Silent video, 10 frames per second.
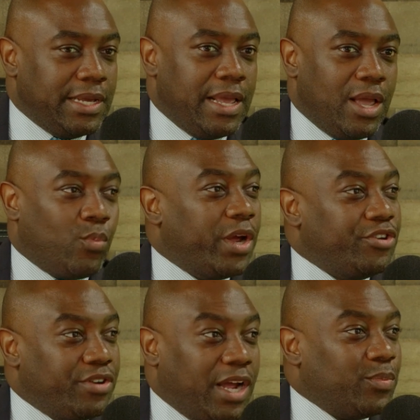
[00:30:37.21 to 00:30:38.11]
Mm -hmm. When
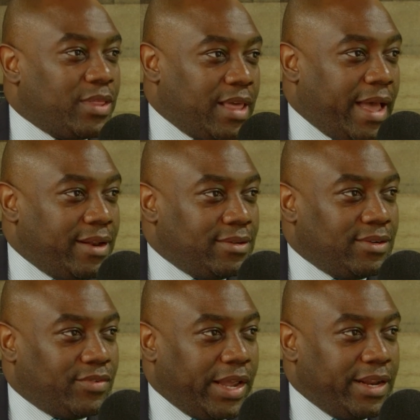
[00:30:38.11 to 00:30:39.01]
you're done with that,
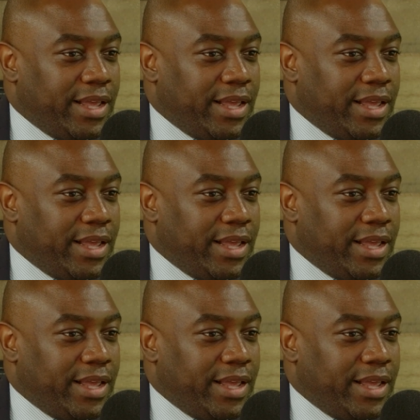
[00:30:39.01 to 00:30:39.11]
right?